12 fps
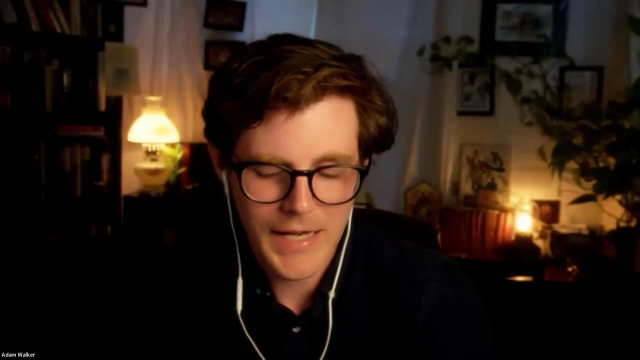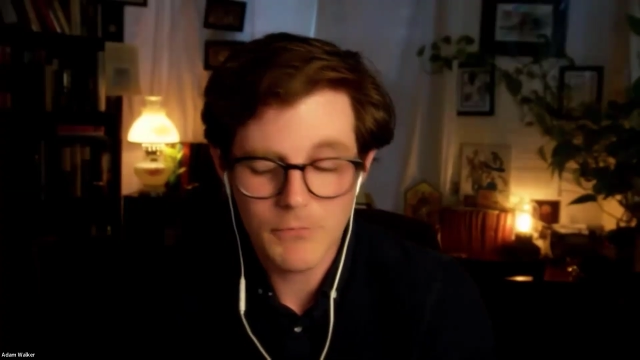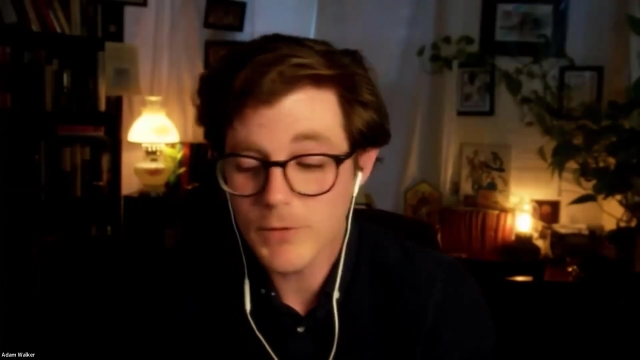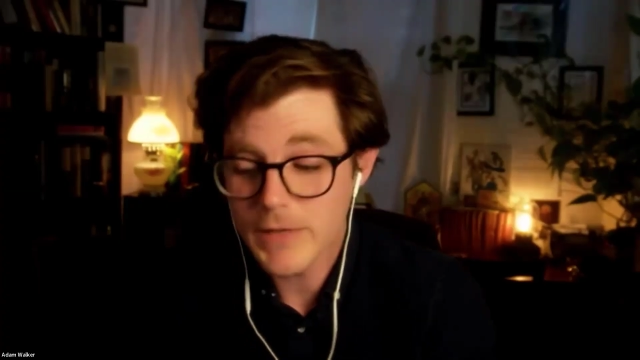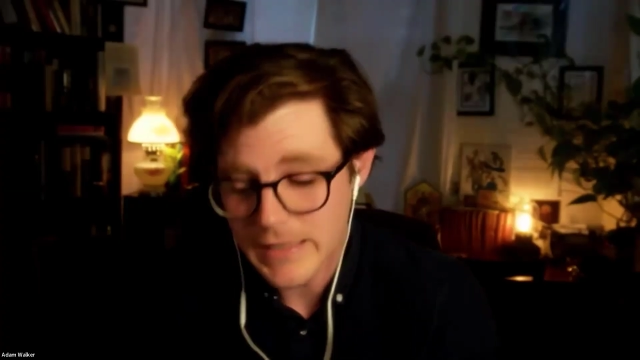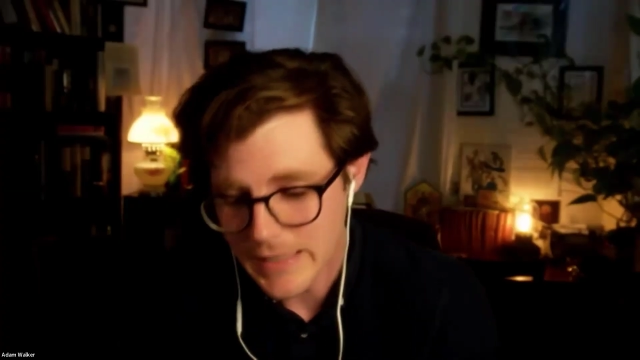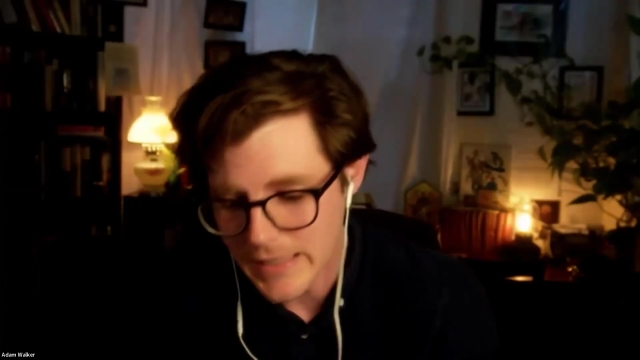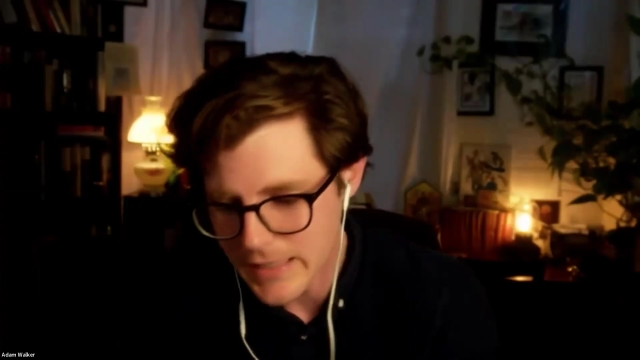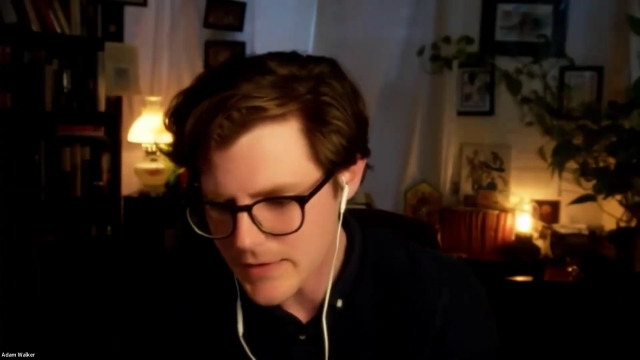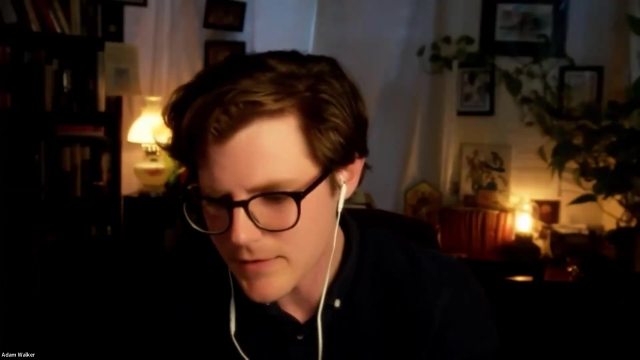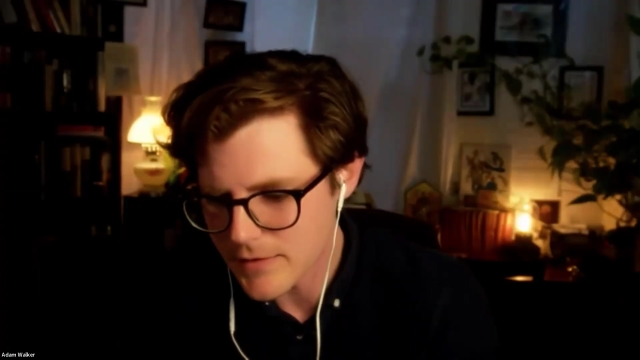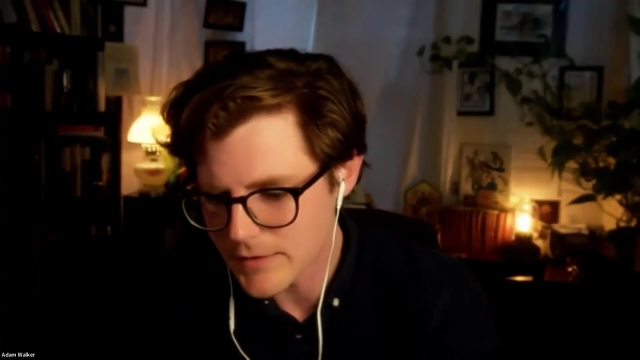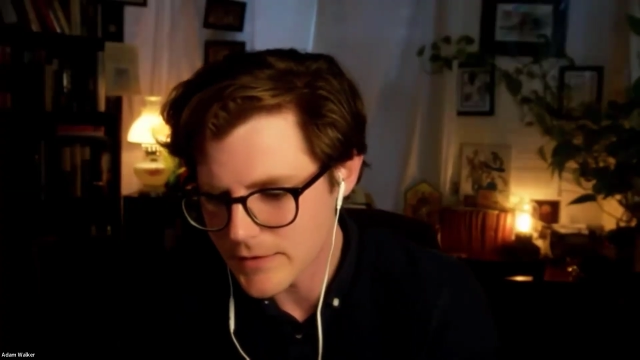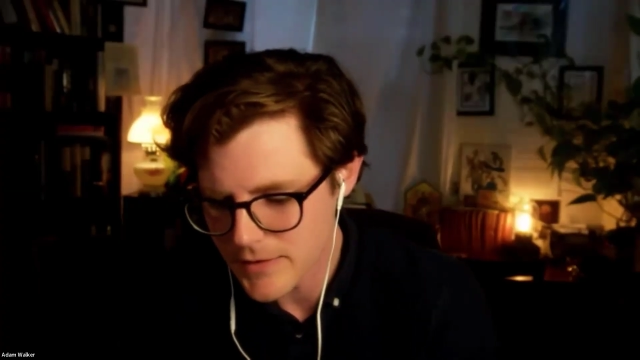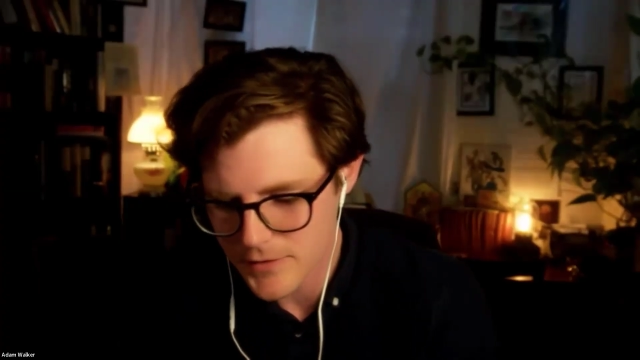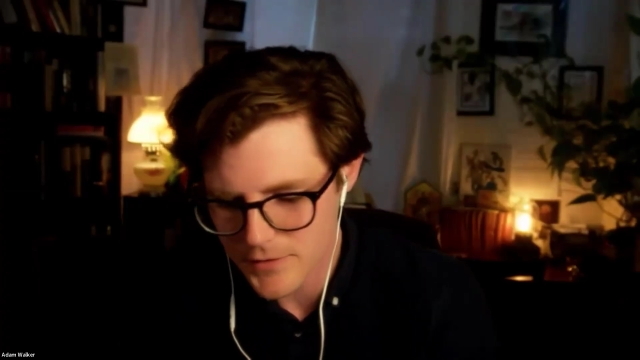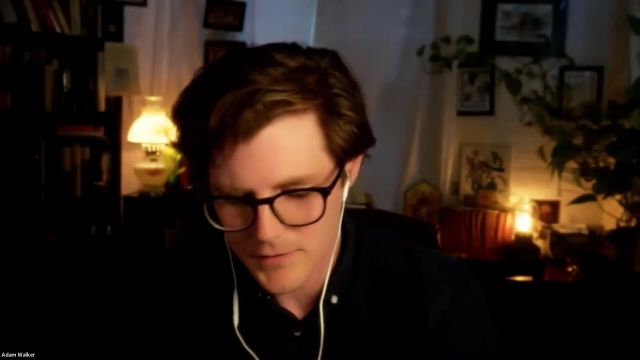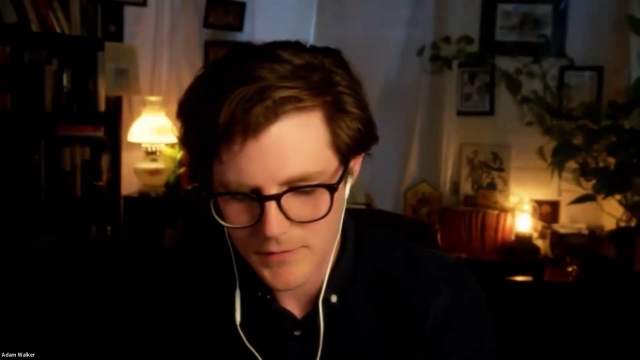And really, he's the
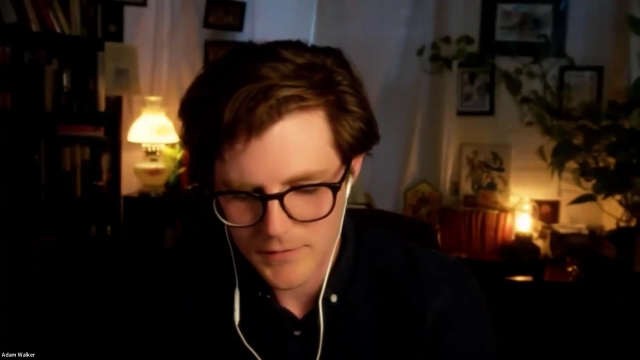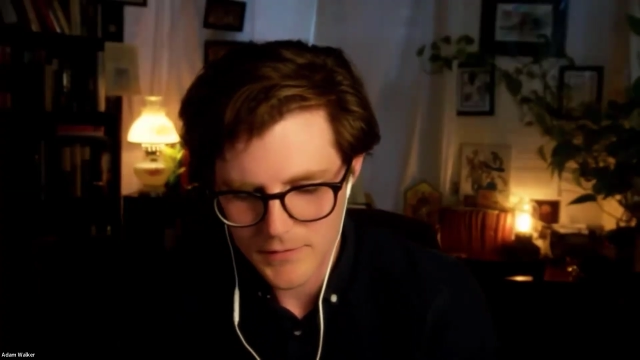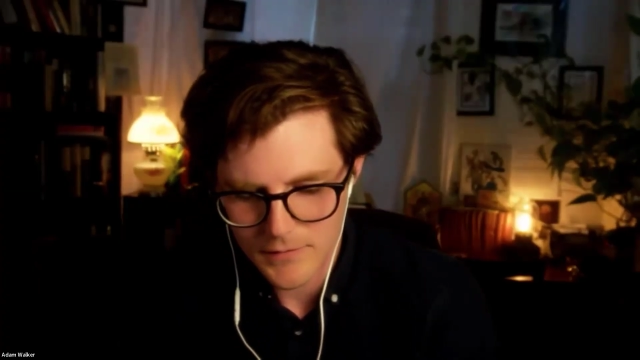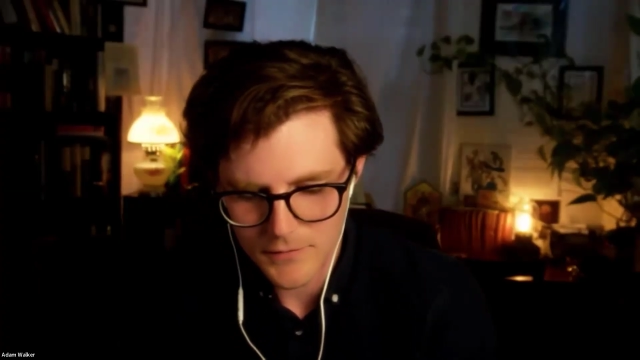least